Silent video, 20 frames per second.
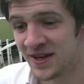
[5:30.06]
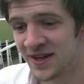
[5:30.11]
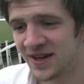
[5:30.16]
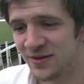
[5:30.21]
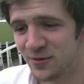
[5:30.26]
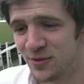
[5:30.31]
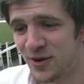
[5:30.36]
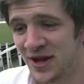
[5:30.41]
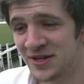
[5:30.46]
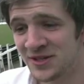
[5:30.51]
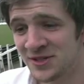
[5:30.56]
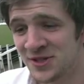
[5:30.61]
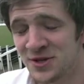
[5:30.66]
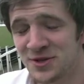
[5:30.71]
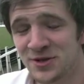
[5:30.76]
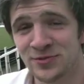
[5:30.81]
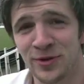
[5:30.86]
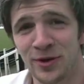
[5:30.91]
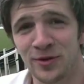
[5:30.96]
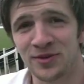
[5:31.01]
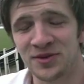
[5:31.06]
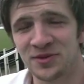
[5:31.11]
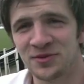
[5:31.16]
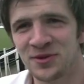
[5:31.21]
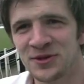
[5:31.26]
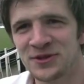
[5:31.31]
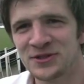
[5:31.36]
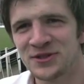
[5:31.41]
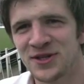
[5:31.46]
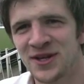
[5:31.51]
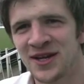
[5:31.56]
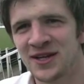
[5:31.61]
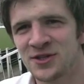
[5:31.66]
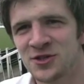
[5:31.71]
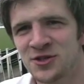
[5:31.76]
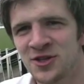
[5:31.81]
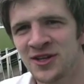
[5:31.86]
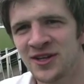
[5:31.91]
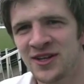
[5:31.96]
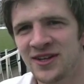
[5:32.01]
Yeah, Wednesday was probably the worst,
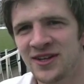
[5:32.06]
actually.